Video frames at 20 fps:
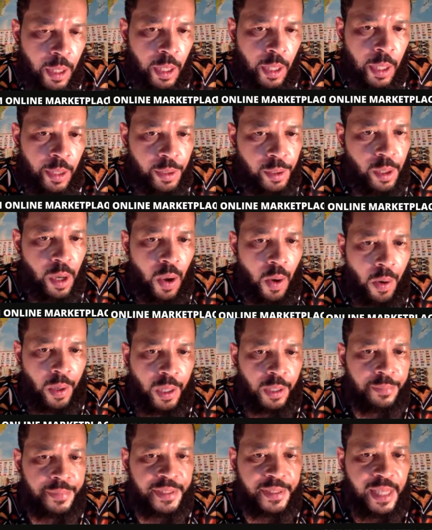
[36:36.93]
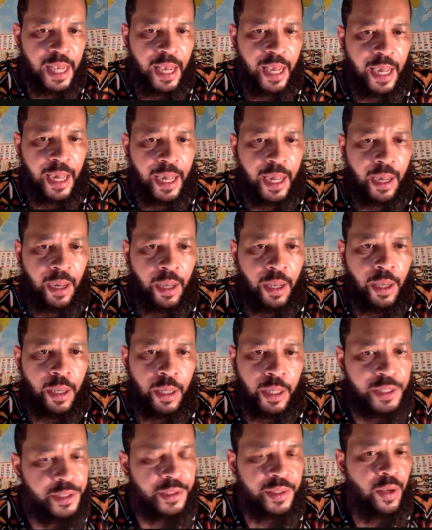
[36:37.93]
You know what I'm saying?
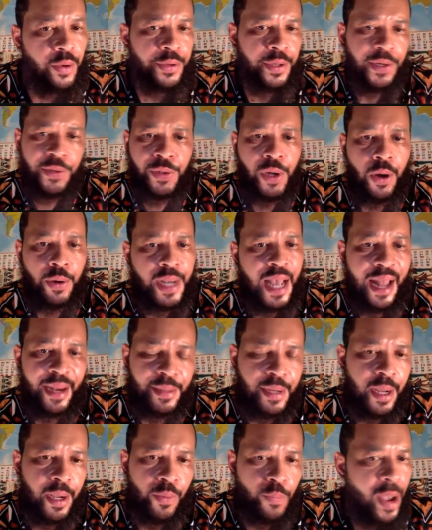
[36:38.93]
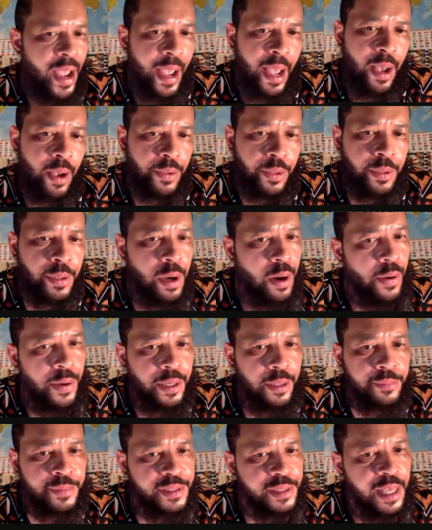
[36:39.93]
And so goddamn well, you know what
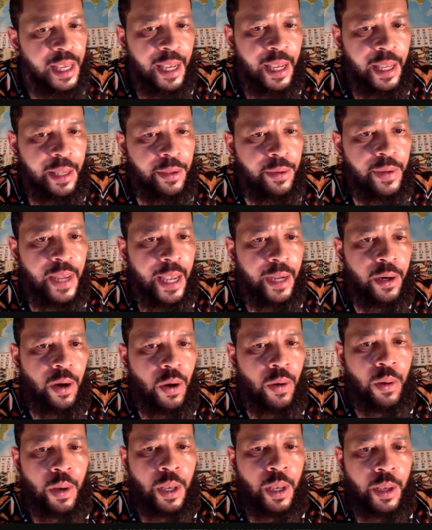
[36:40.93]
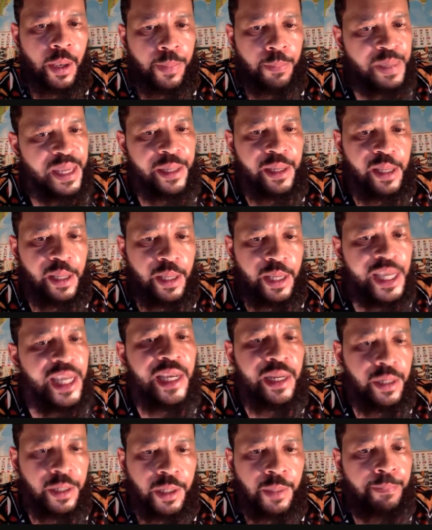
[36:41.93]
I'm saying? You ain't gonna be
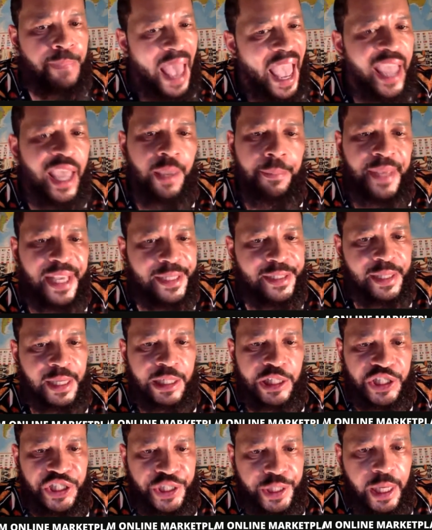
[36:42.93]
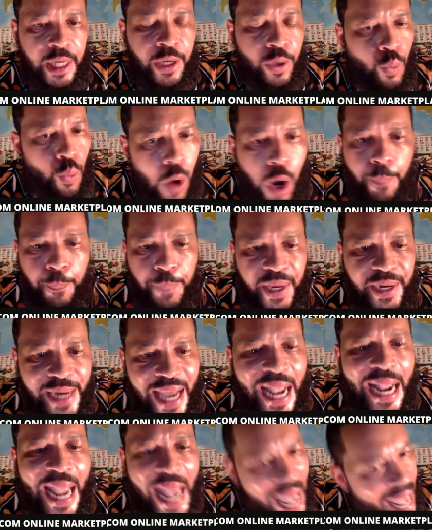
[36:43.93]
eating the babies and shit and whooping
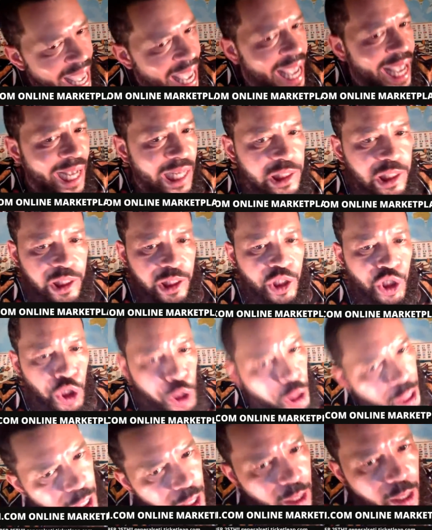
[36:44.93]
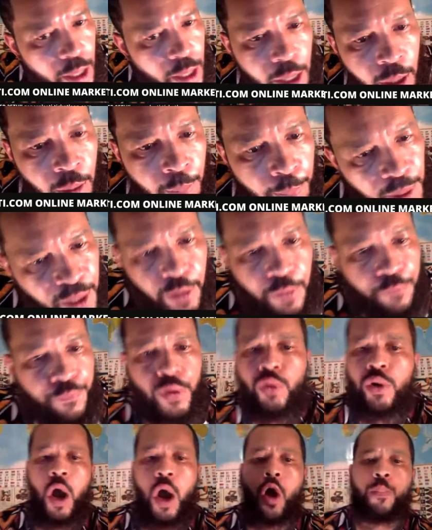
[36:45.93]
their ass and shit. But if
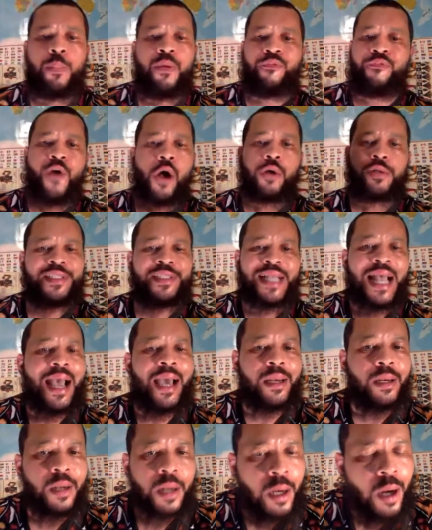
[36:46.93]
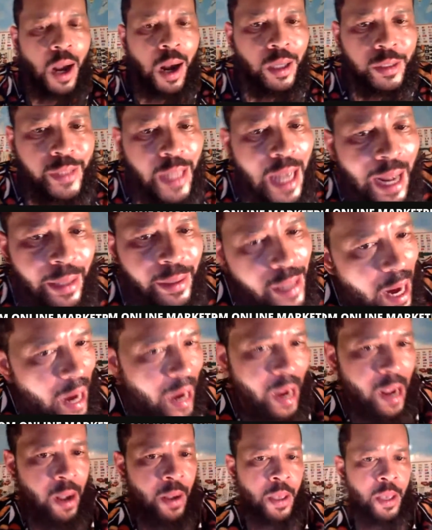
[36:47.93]
you go before Santa Claus,
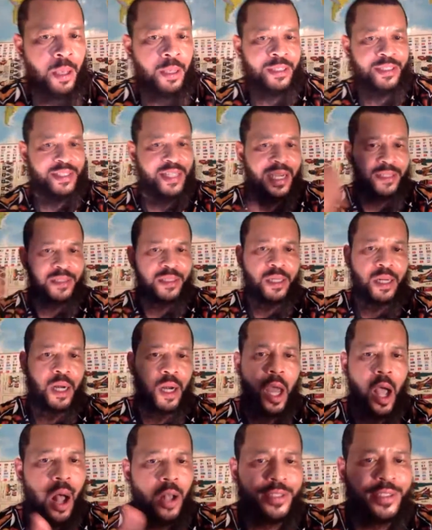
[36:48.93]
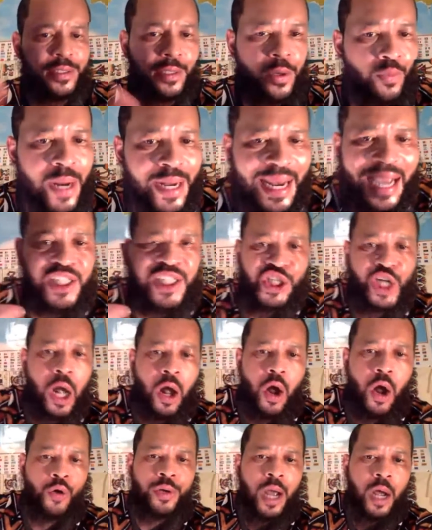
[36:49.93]
goddamn, Santa Claus and they
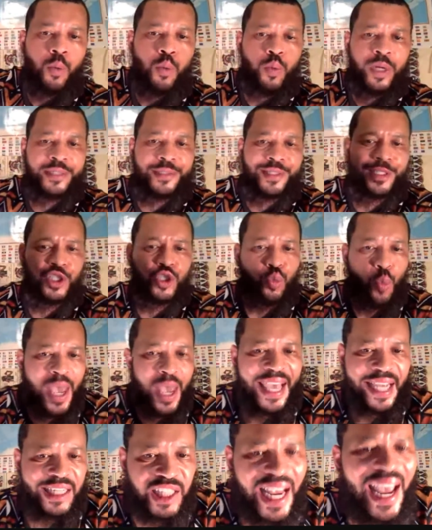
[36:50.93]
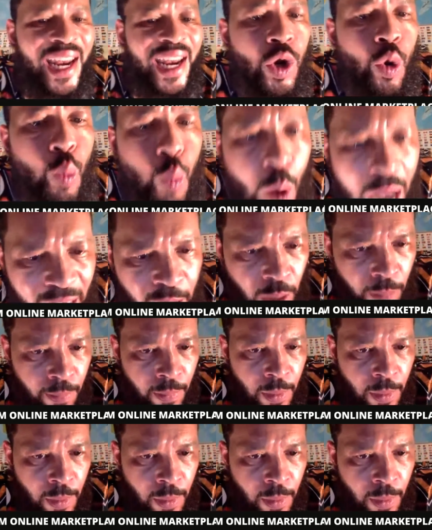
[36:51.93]
showed up with the switch and the whip,